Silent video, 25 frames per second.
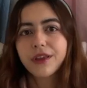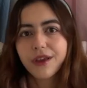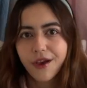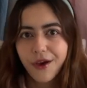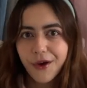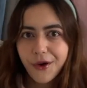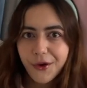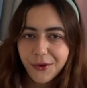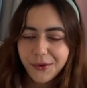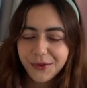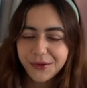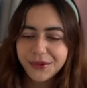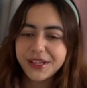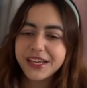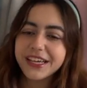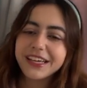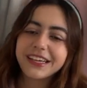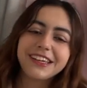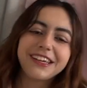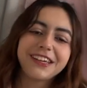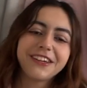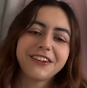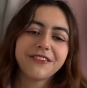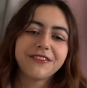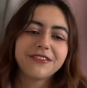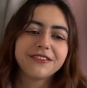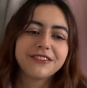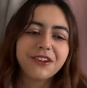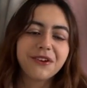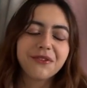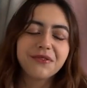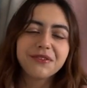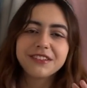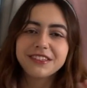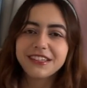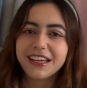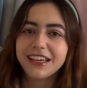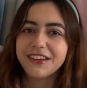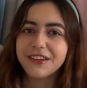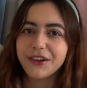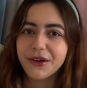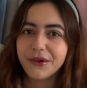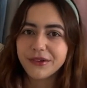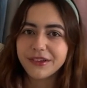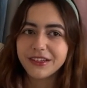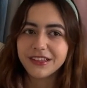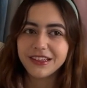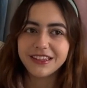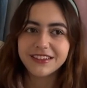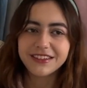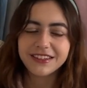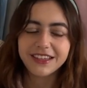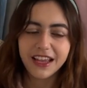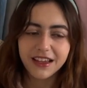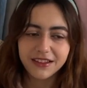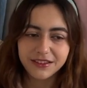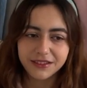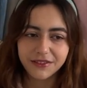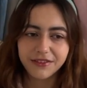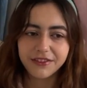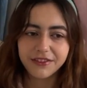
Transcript: go, like, you know, don't say no to these kinds of